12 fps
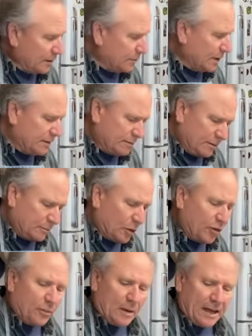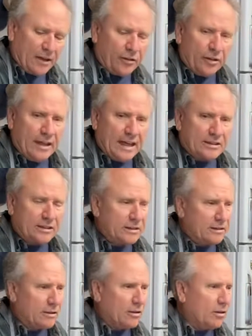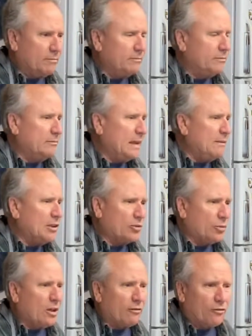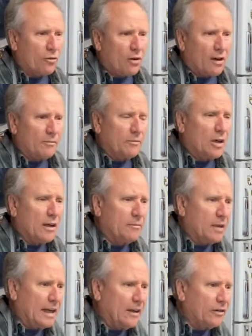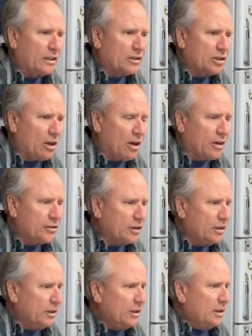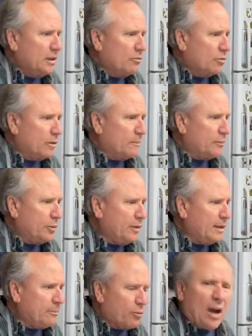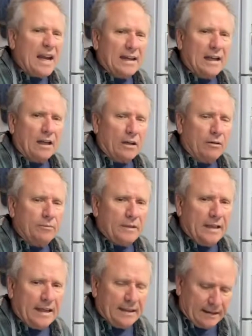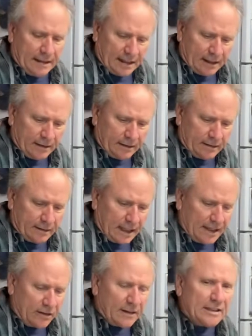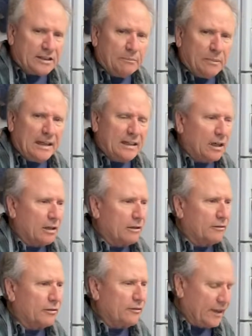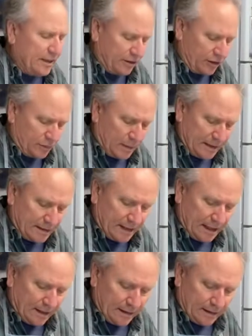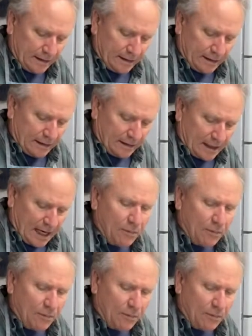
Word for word: But both of my other necks, or maybe three or four of them on my other guitars, were pretty bright yellow. And uh, I know that's a big color for fenders, but uh, I